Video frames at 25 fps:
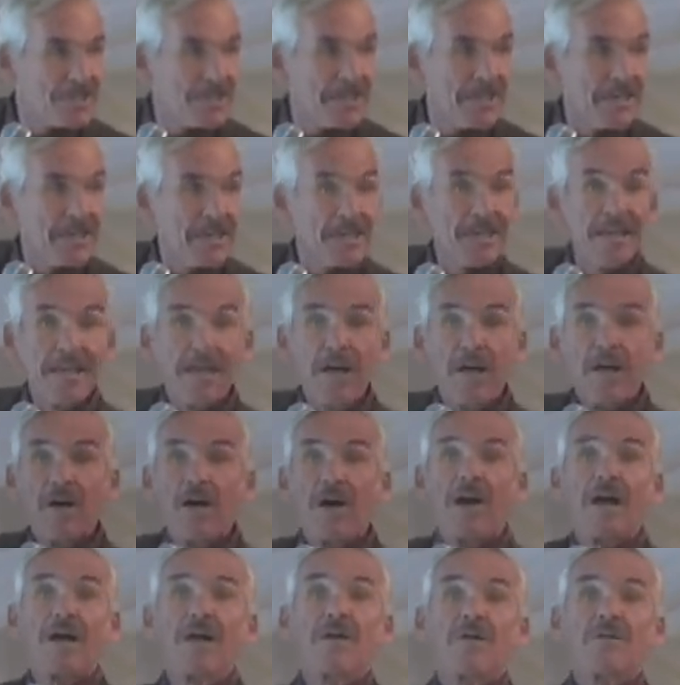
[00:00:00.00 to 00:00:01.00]
China.
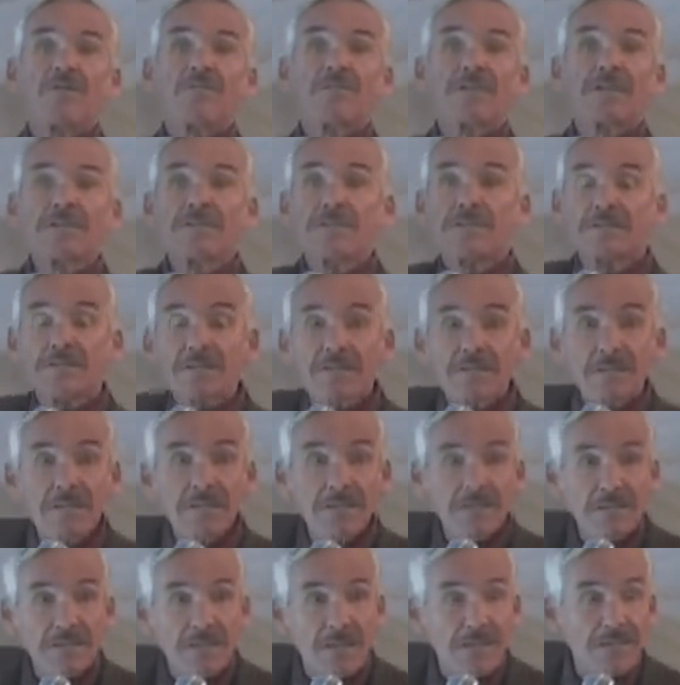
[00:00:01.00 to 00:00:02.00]
This,
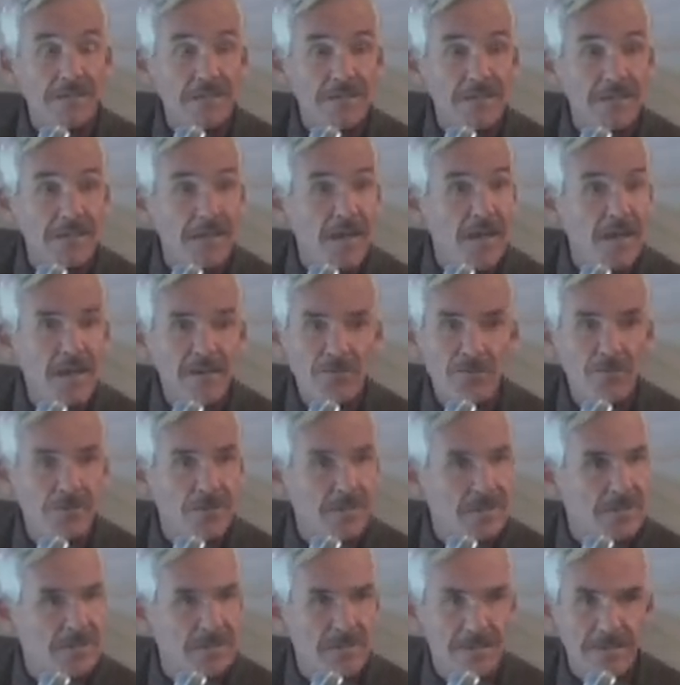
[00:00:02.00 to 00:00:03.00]
this
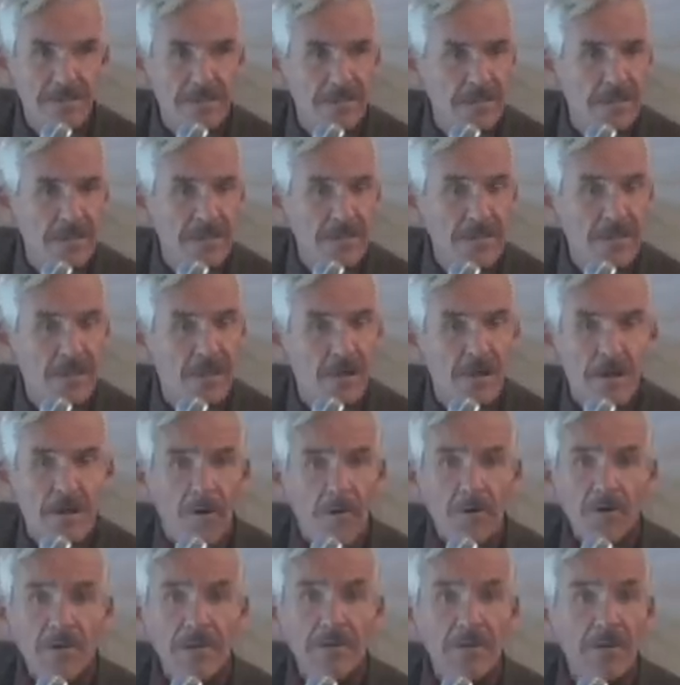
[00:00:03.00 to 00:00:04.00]
synchronicities,
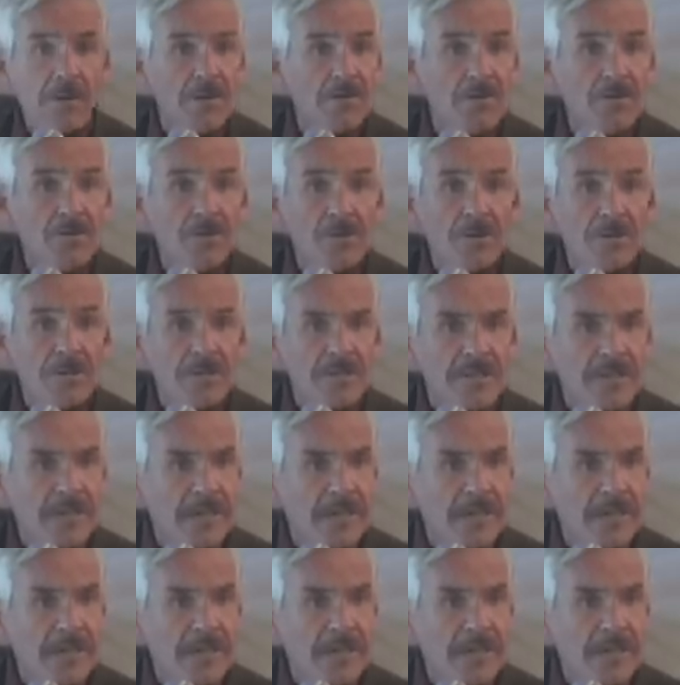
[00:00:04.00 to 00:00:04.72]
okay, you can